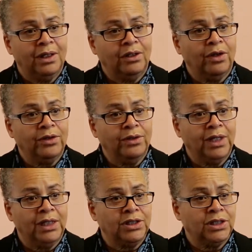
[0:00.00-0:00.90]
other
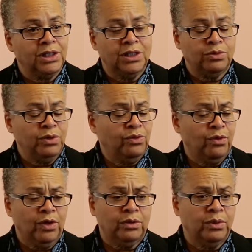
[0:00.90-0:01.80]
entities. We've
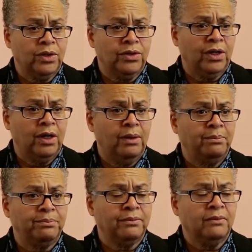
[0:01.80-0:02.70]
worked with
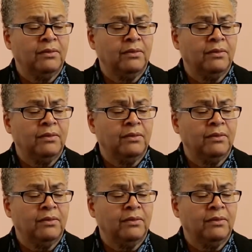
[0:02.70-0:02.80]
Helen